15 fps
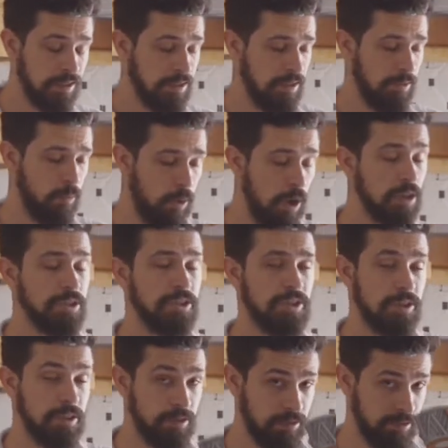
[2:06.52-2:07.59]
and watch
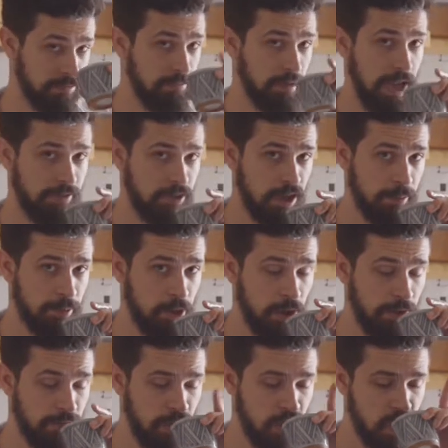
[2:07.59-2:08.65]
and have a cup of
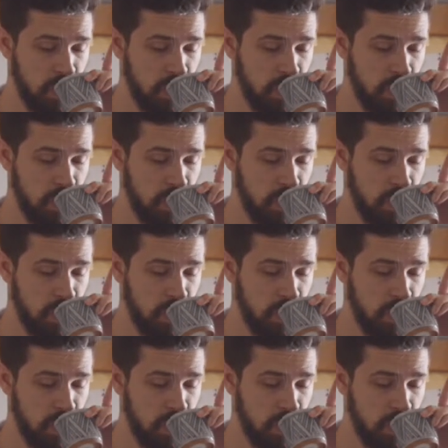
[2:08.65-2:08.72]
coffee.